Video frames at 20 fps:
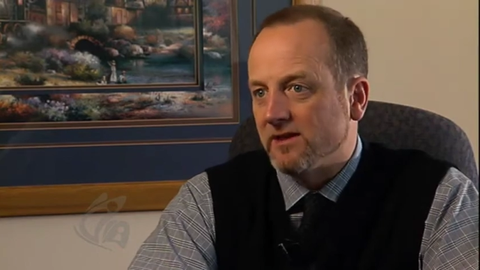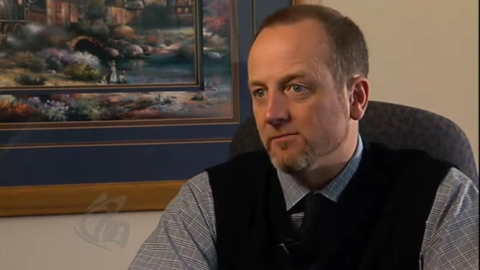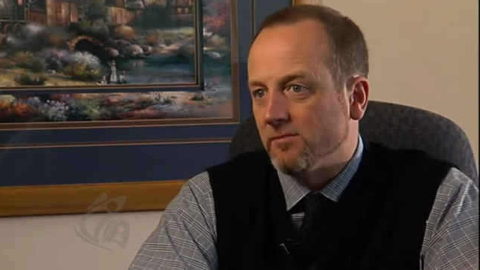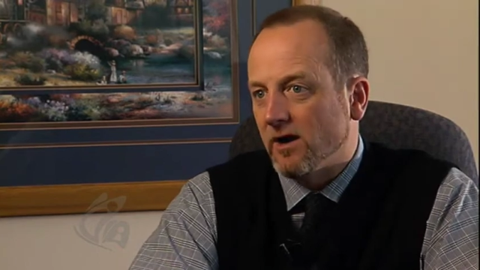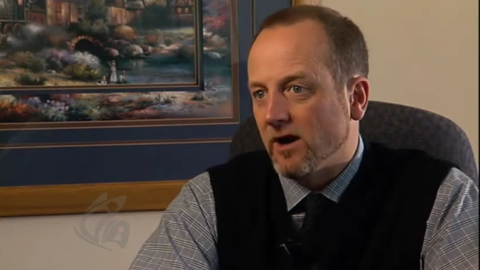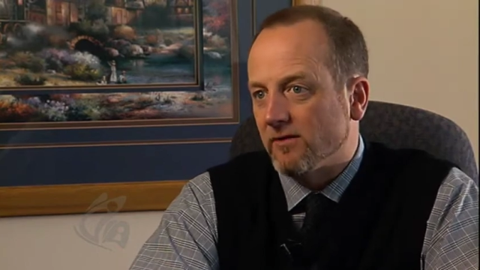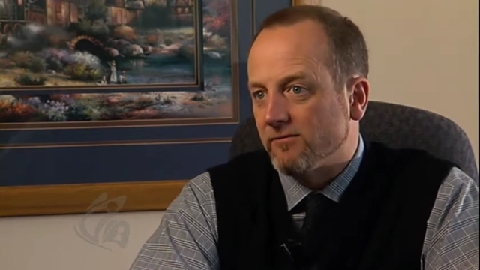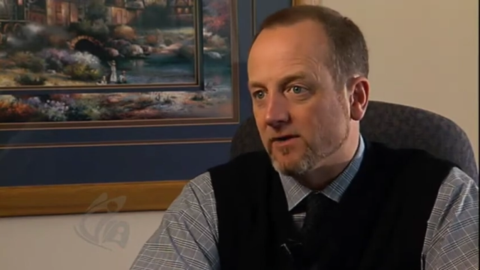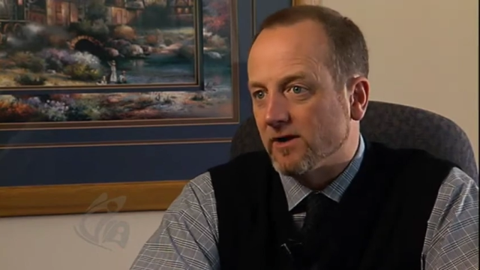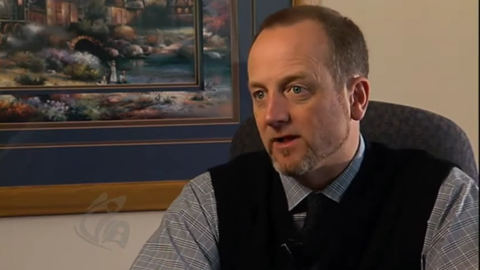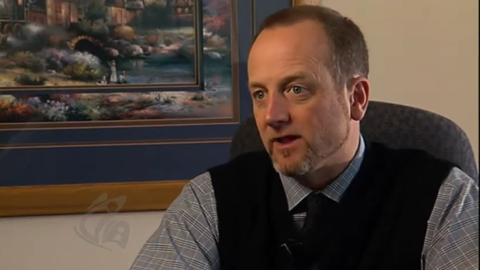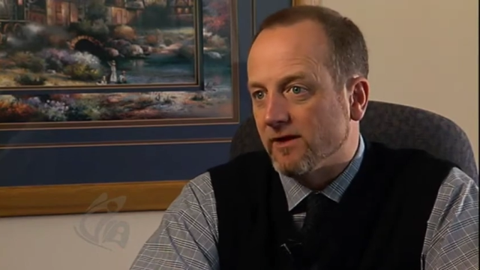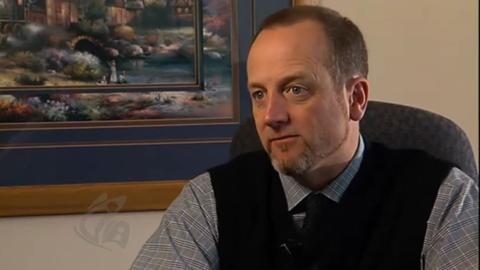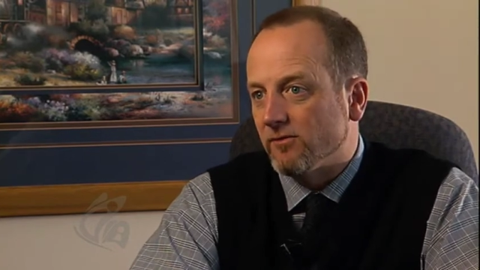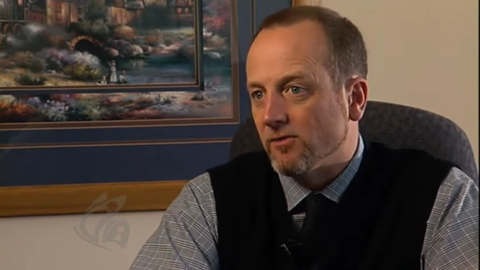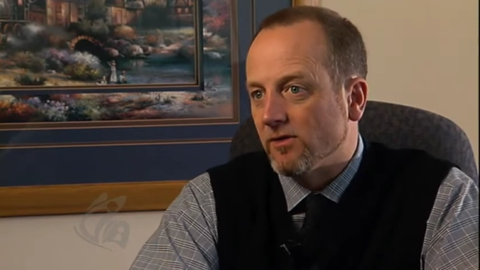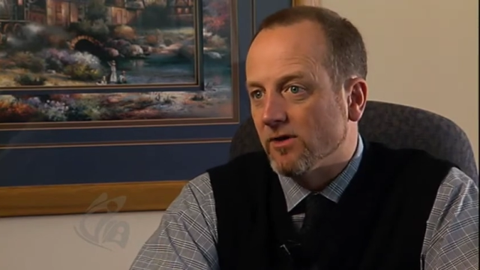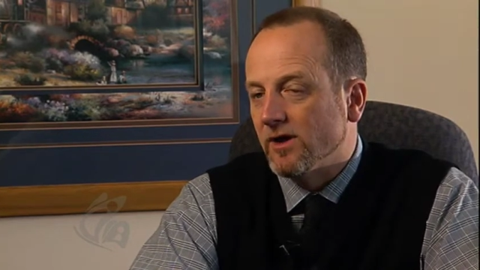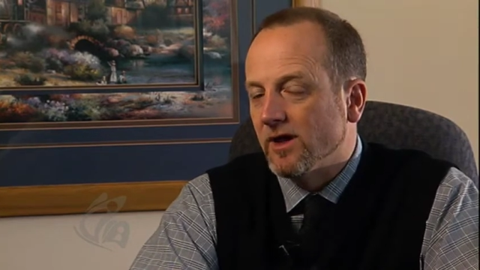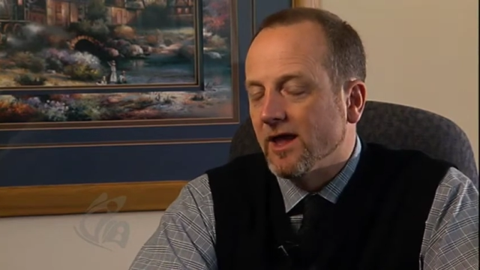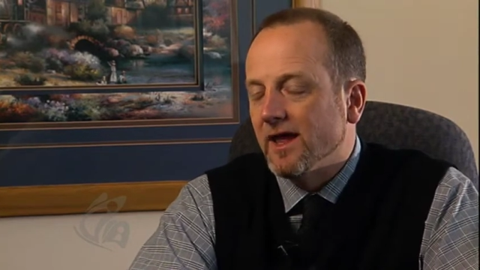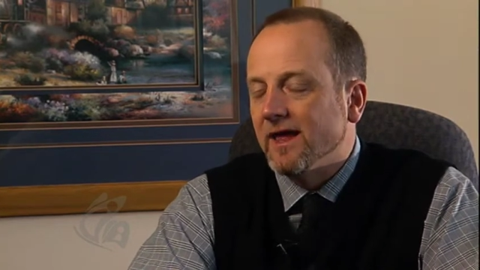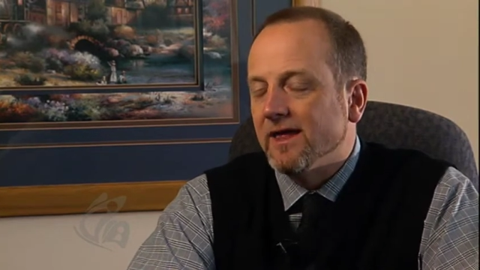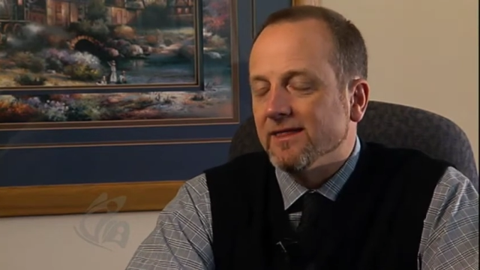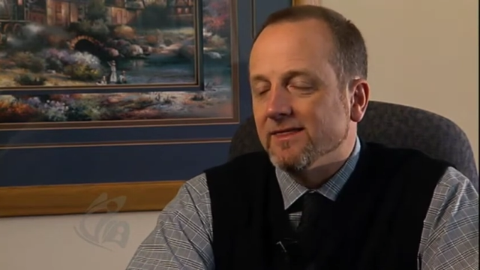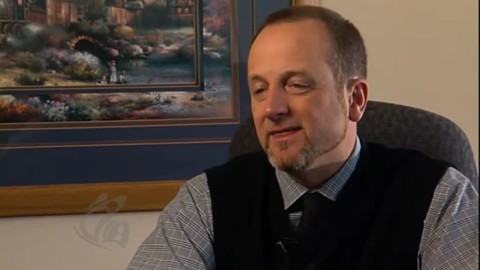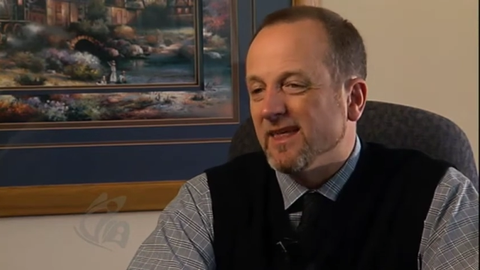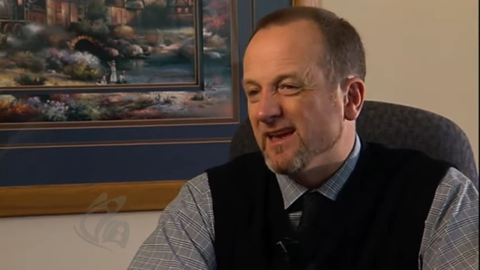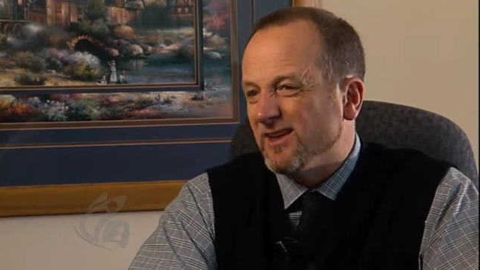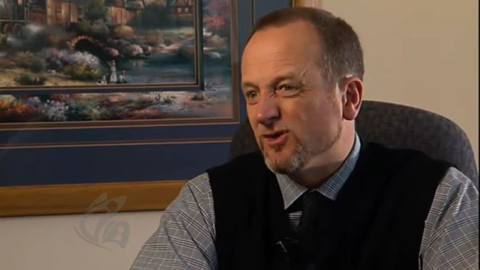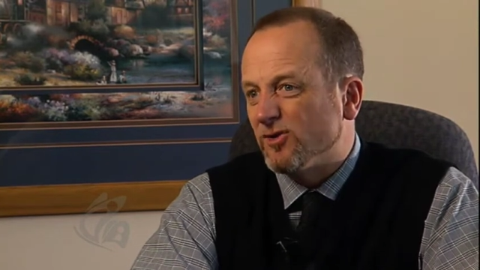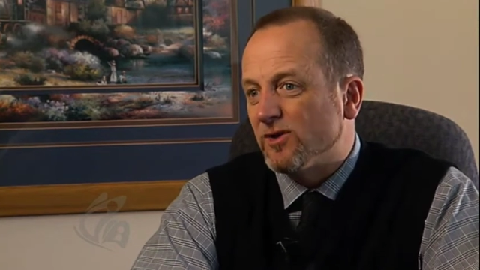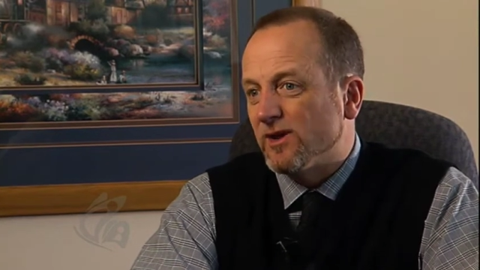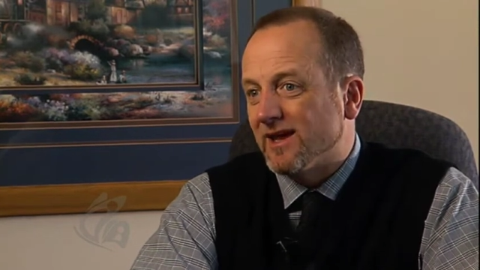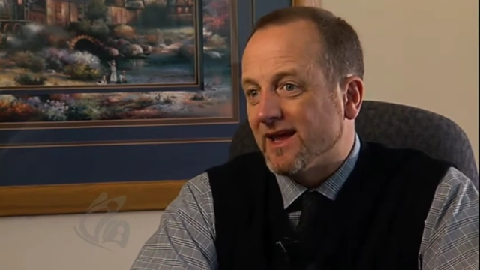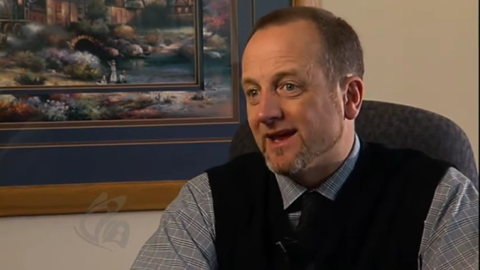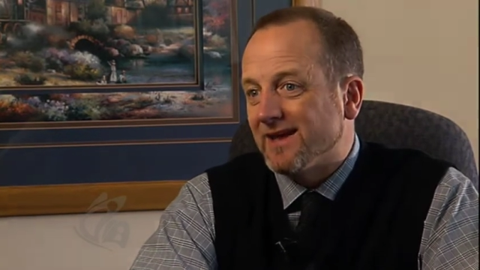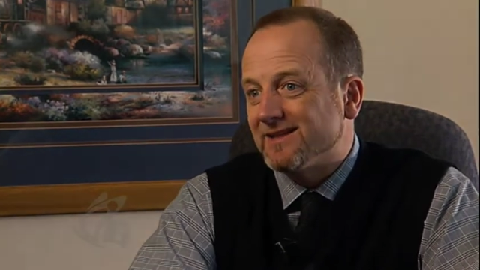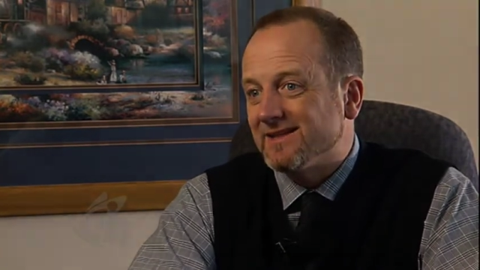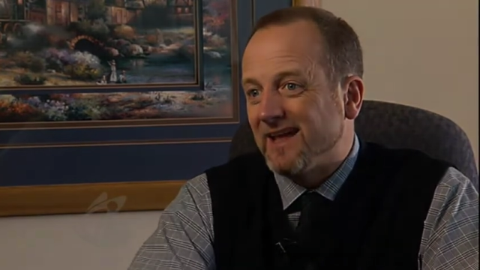the poverty level, then you
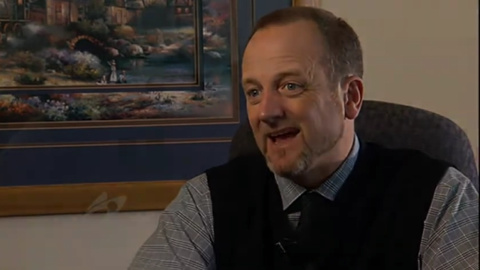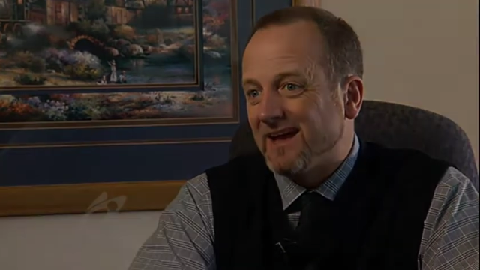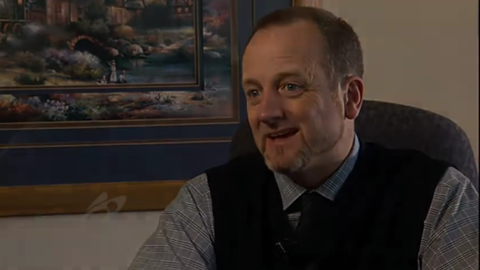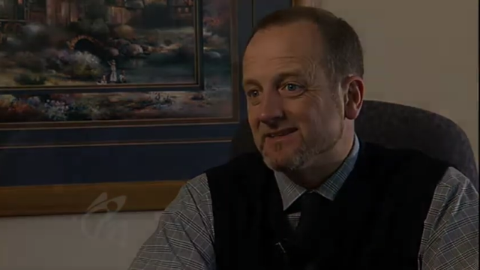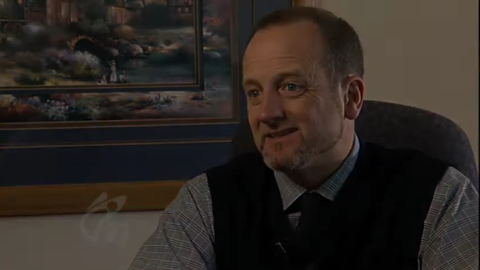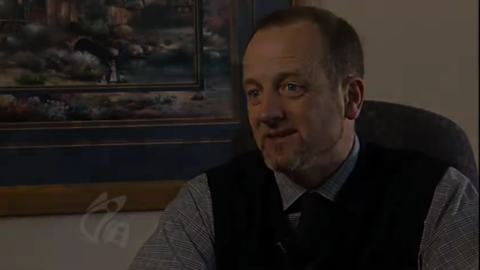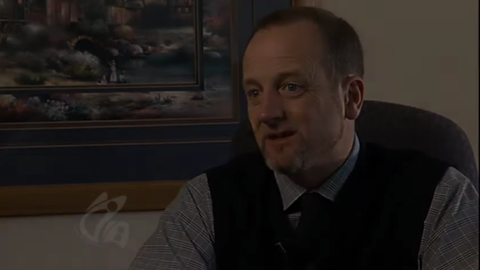can get a tax